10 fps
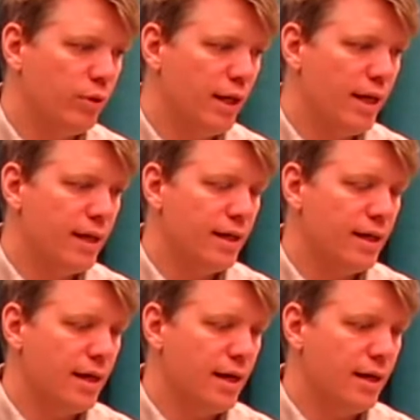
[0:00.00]
play
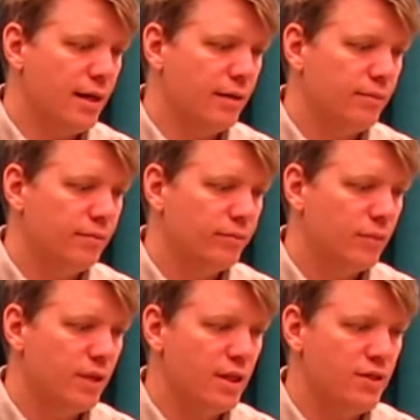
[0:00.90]

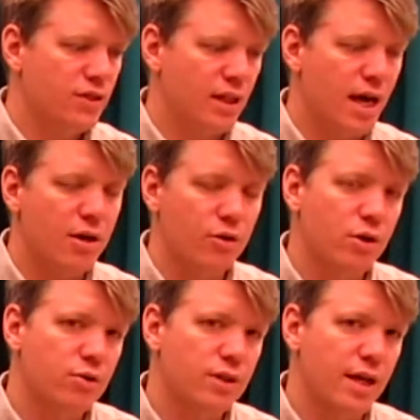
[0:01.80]
these staccato
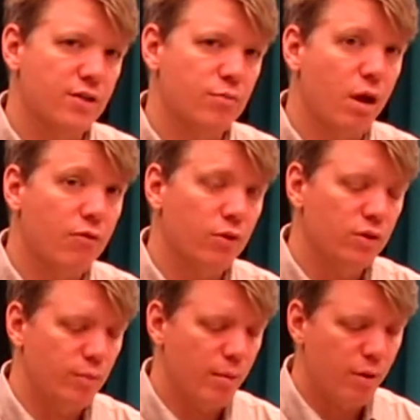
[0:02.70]
notes as
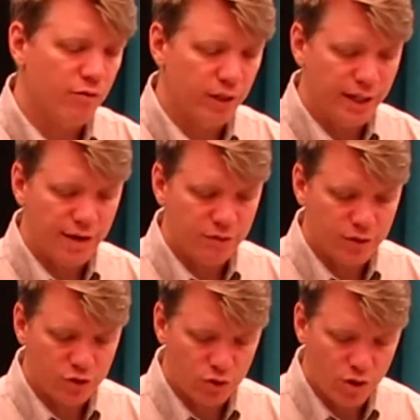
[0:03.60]
muffled by muffling after
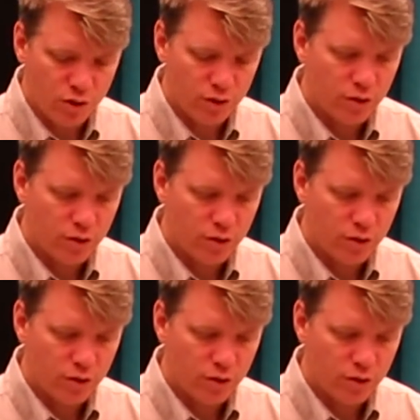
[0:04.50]
the stroke,